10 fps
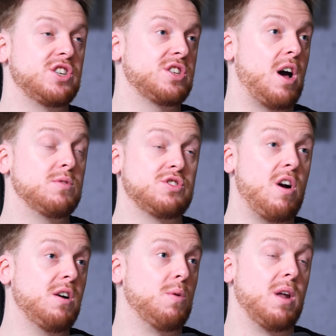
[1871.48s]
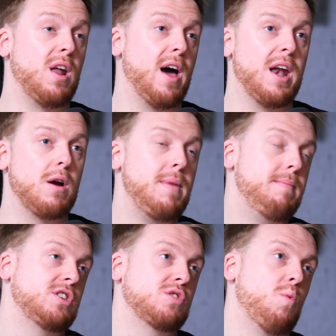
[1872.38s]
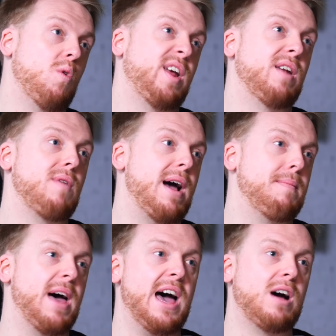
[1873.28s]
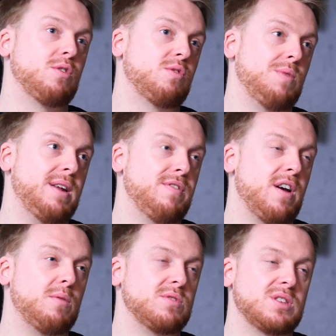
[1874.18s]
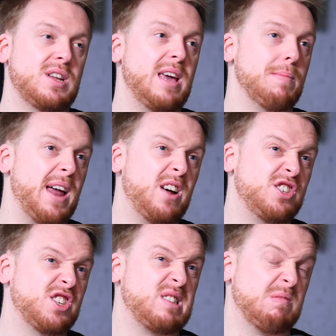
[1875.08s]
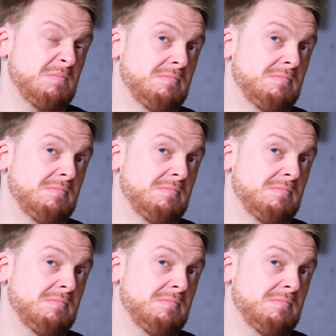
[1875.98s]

just, I was drunk one night, and I remember just walking around my house when Fiona was asleep, and I just,